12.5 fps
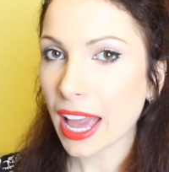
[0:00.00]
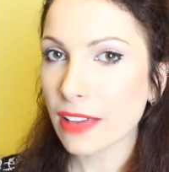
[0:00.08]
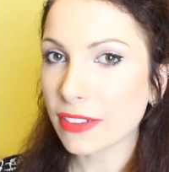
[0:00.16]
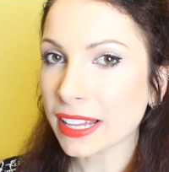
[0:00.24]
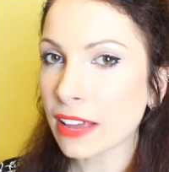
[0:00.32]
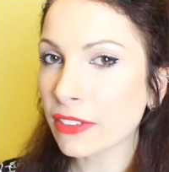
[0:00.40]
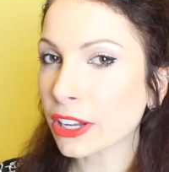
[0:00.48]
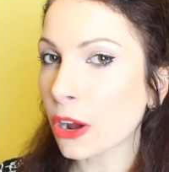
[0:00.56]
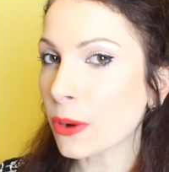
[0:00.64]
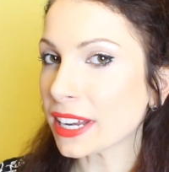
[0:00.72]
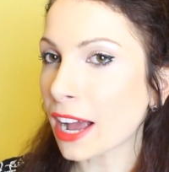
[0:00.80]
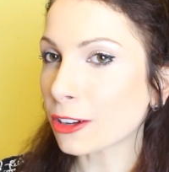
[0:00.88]
I have another
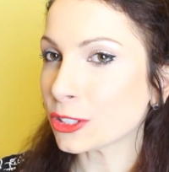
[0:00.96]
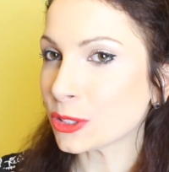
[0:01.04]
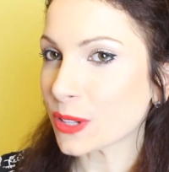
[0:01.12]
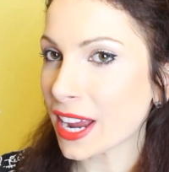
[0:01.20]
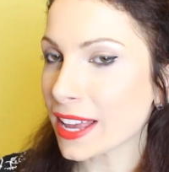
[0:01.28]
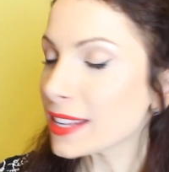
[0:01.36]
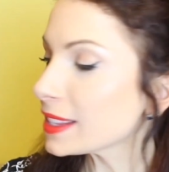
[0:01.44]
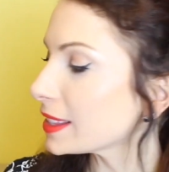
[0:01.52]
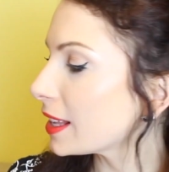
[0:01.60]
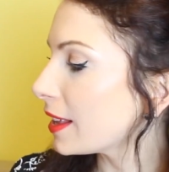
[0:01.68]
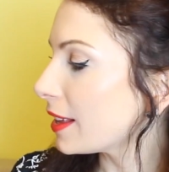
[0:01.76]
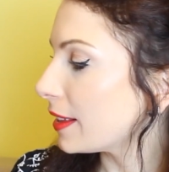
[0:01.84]
going out
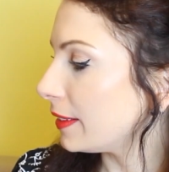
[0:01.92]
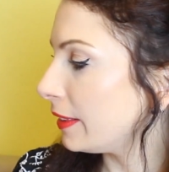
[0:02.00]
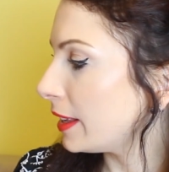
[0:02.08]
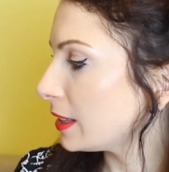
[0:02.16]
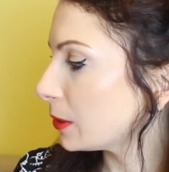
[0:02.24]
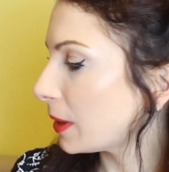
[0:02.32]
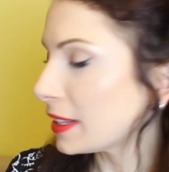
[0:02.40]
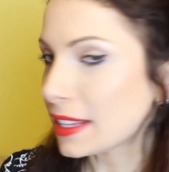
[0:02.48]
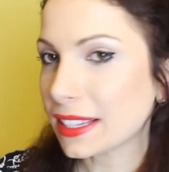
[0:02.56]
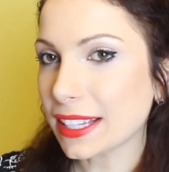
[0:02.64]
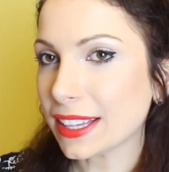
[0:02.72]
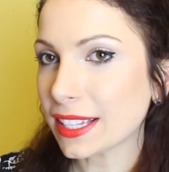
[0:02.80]
dress. This one
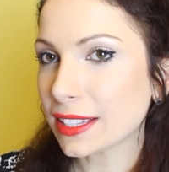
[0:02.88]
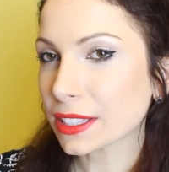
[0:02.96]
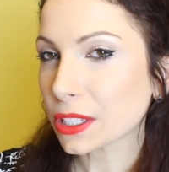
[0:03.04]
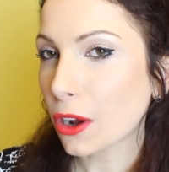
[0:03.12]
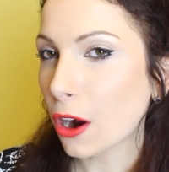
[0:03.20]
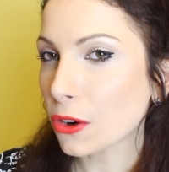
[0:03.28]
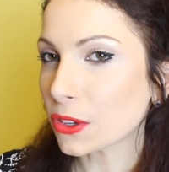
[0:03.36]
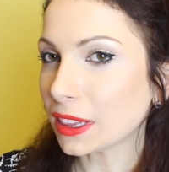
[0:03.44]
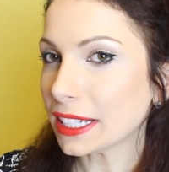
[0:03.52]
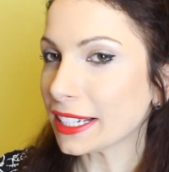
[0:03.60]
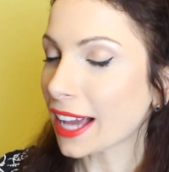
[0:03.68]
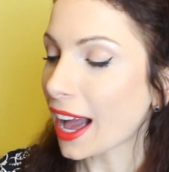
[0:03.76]
is in this
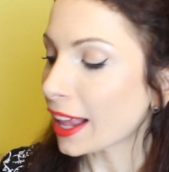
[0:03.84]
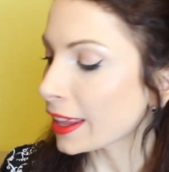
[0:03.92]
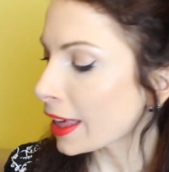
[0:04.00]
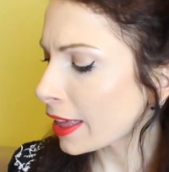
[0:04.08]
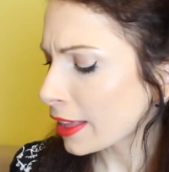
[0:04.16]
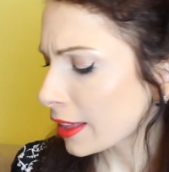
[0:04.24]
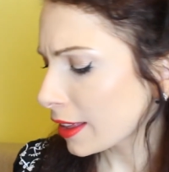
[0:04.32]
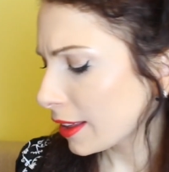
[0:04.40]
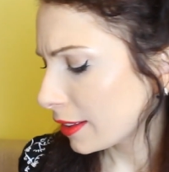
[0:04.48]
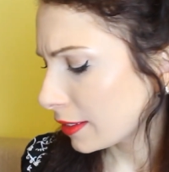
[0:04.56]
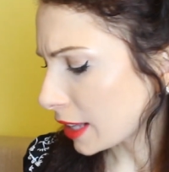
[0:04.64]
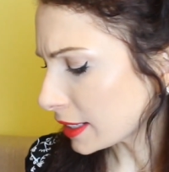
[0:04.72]
corally color.
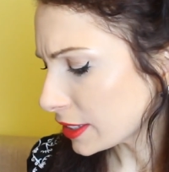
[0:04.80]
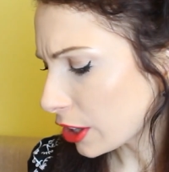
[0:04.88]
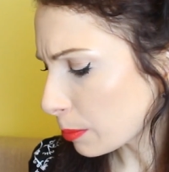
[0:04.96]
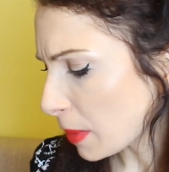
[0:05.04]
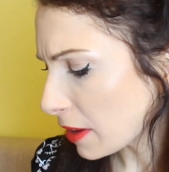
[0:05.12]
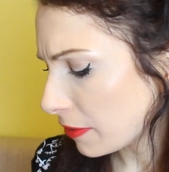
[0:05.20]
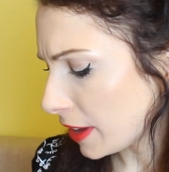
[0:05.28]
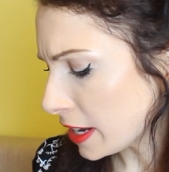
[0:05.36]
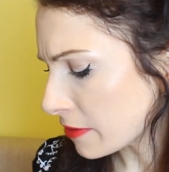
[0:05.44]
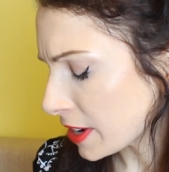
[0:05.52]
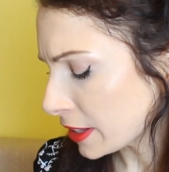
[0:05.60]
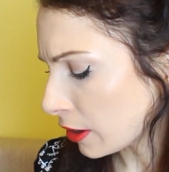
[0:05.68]
That's not my
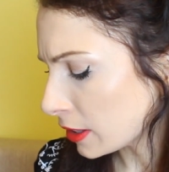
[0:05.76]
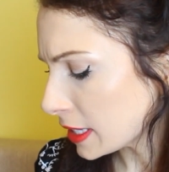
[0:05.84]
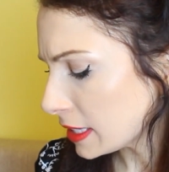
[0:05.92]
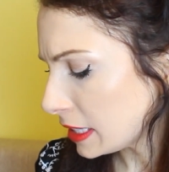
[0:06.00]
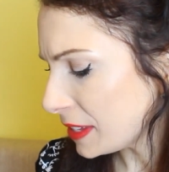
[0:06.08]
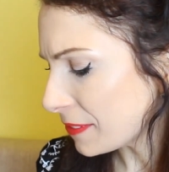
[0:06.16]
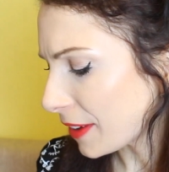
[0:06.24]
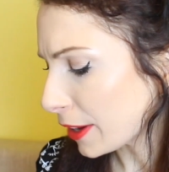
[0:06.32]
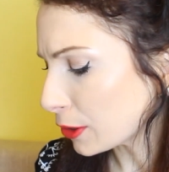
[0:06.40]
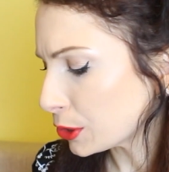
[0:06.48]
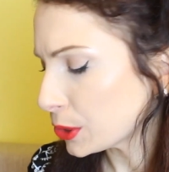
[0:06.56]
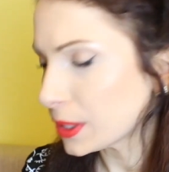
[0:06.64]
favorite, honestly. If I
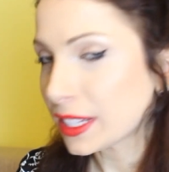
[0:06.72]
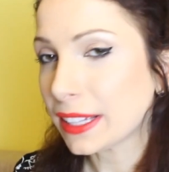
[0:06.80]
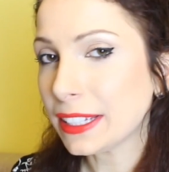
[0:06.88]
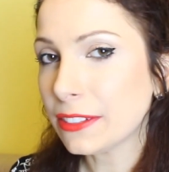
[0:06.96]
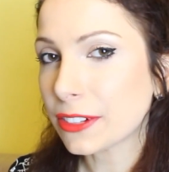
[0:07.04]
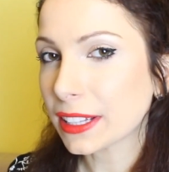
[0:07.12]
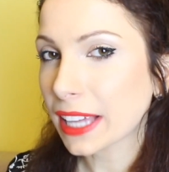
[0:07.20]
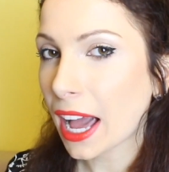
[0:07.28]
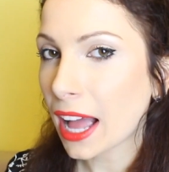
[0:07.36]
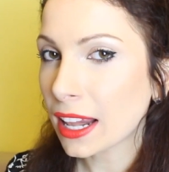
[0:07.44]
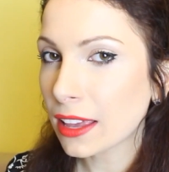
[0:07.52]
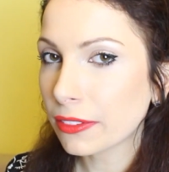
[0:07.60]
could choose a different
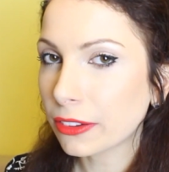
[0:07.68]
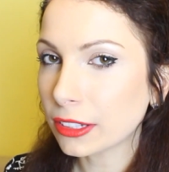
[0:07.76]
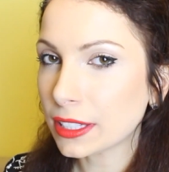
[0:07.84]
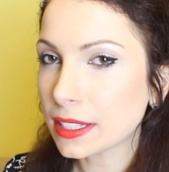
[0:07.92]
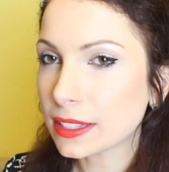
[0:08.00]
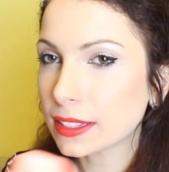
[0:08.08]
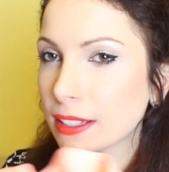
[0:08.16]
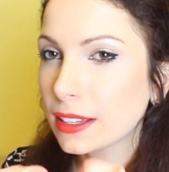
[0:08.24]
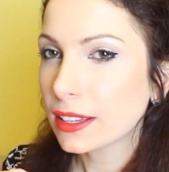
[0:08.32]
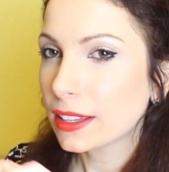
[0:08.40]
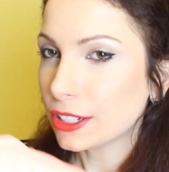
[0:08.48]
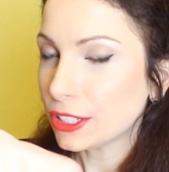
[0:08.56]
color for this
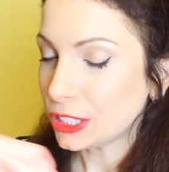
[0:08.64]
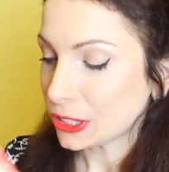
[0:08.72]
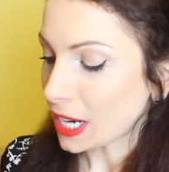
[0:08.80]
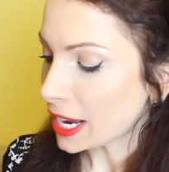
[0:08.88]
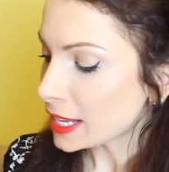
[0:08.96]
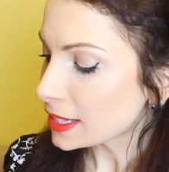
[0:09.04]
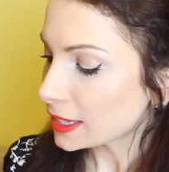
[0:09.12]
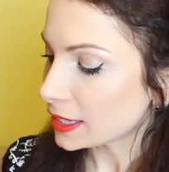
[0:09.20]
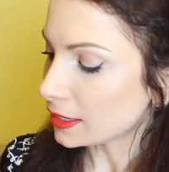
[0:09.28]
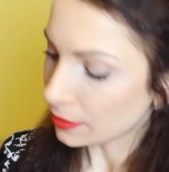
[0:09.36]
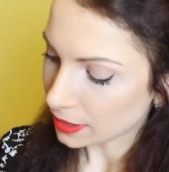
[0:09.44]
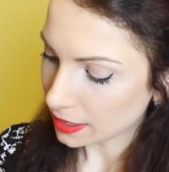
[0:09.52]

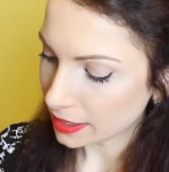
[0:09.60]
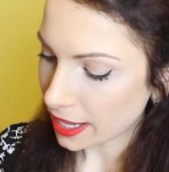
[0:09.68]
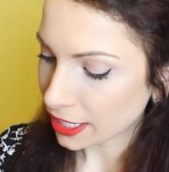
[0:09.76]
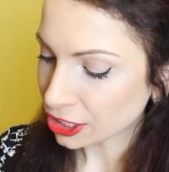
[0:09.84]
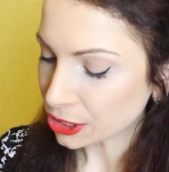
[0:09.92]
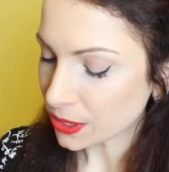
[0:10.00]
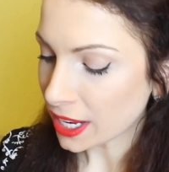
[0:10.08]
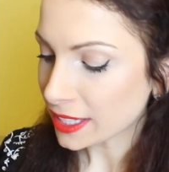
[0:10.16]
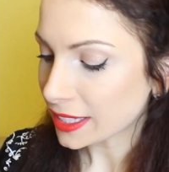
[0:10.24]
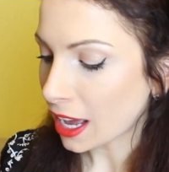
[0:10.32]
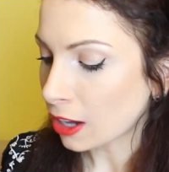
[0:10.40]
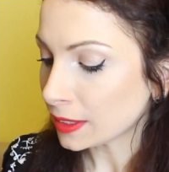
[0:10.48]
dress, this next
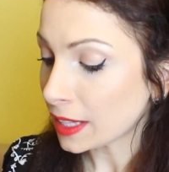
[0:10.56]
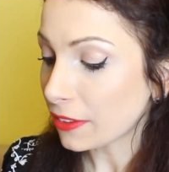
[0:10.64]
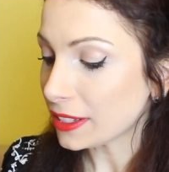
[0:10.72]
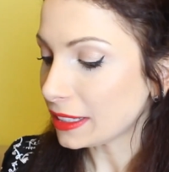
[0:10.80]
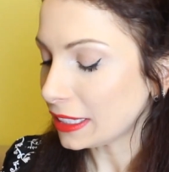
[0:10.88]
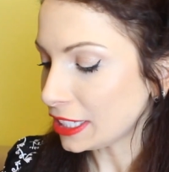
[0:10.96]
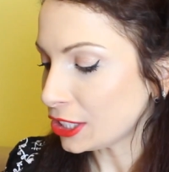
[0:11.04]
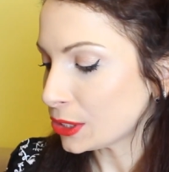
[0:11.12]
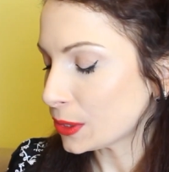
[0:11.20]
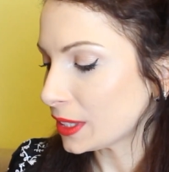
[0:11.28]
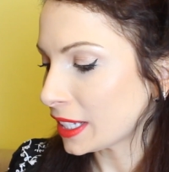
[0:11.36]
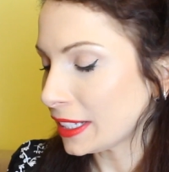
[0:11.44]
dress, I would definitely
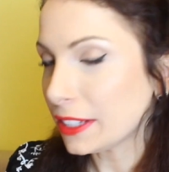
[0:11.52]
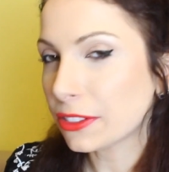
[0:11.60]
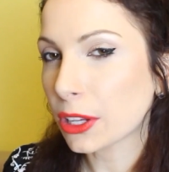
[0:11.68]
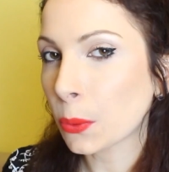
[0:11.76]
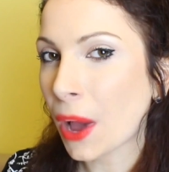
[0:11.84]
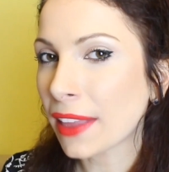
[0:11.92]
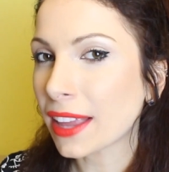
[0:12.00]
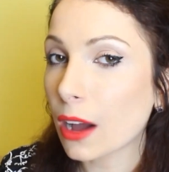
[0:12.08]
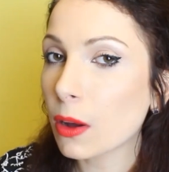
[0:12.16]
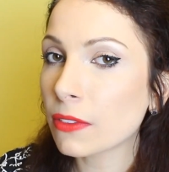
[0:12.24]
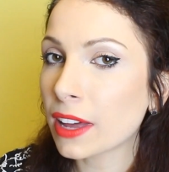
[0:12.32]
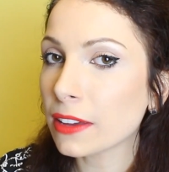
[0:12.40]
choose a different one.
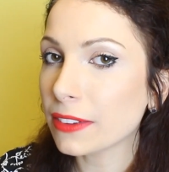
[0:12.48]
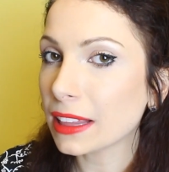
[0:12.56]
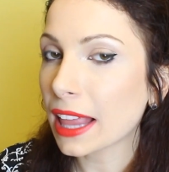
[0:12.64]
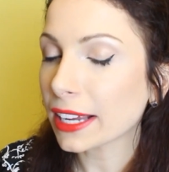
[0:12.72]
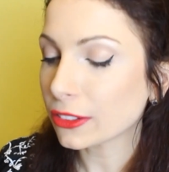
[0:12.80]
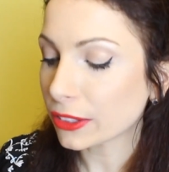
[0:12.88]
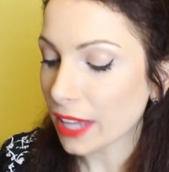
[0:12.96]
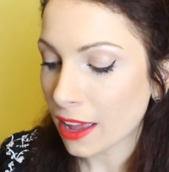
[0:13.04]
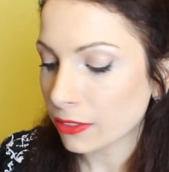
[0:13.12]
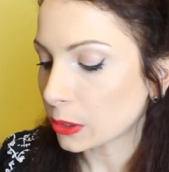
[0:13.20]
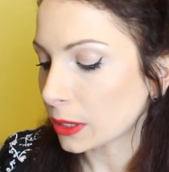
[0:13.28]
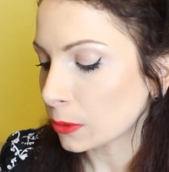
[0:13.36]
However, I feel like not
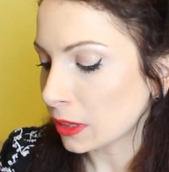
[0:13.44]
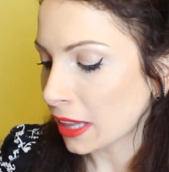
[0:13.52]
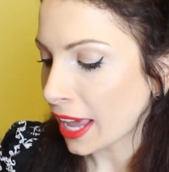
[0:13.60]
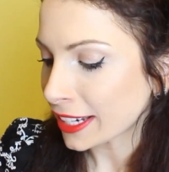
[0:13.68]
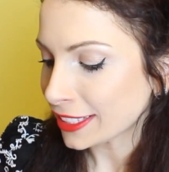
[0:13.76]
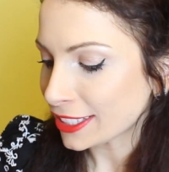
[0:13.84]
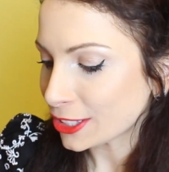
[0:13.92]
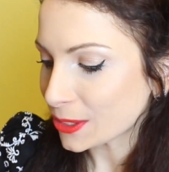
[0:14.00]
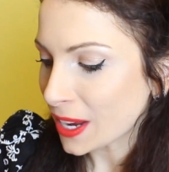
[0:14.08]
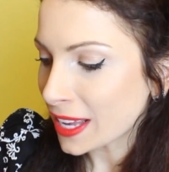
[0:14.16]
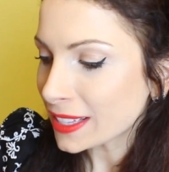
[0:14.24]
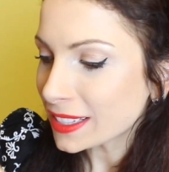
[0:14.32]
everyone will like this
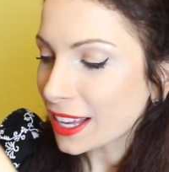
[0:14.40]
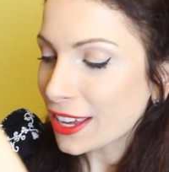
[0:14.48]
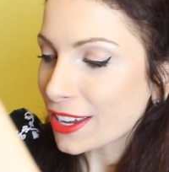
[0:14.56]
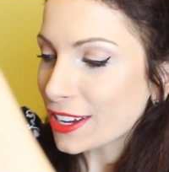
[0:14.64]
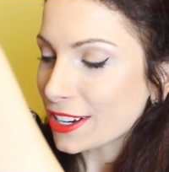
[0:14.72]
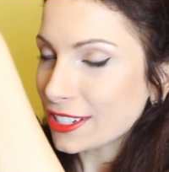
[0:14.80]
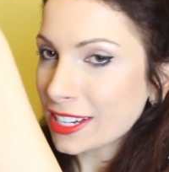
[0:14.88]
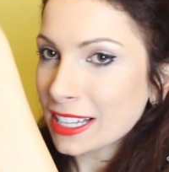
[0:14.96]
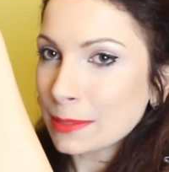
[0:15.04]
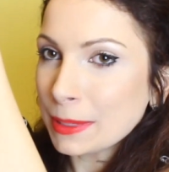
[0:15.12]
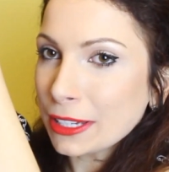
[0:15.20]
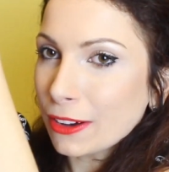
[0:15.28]
dress
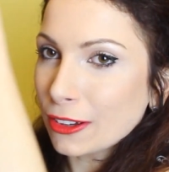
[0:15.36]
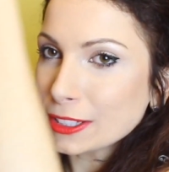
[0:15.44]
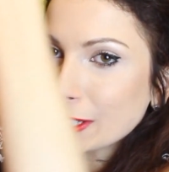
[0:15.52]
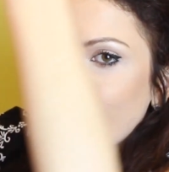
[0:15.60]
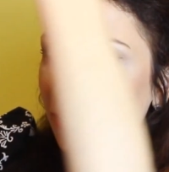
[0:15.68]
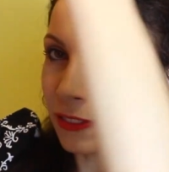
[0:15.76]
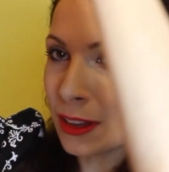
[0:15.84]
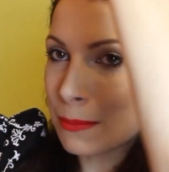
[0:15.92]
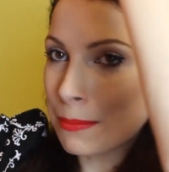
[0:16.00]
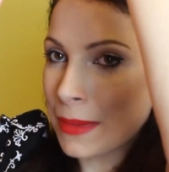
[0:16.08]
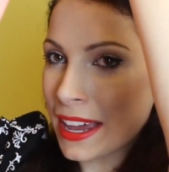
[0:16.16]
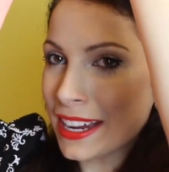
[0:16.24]
just because of the
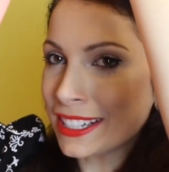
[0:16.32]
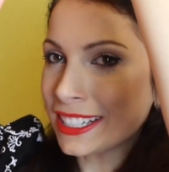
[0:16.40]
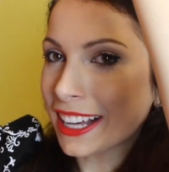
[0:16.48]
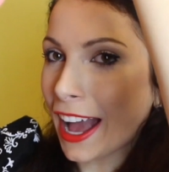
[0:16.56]
major